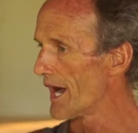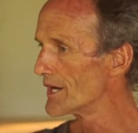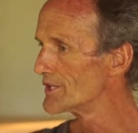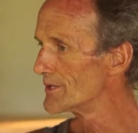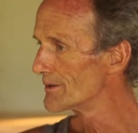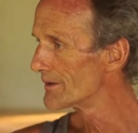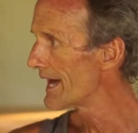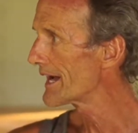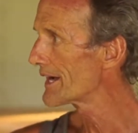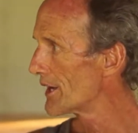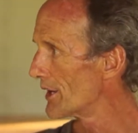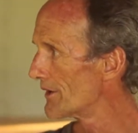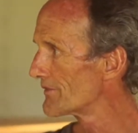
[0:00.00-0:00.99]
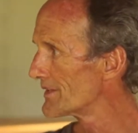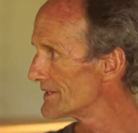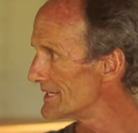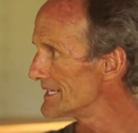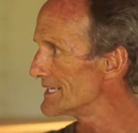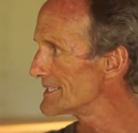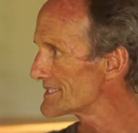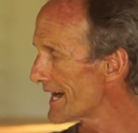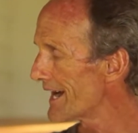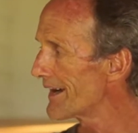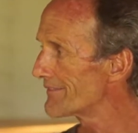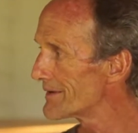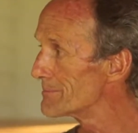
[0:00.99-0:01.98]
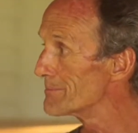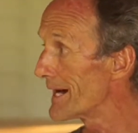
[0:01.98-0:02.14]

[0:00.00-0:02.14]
and you let go of the need to have it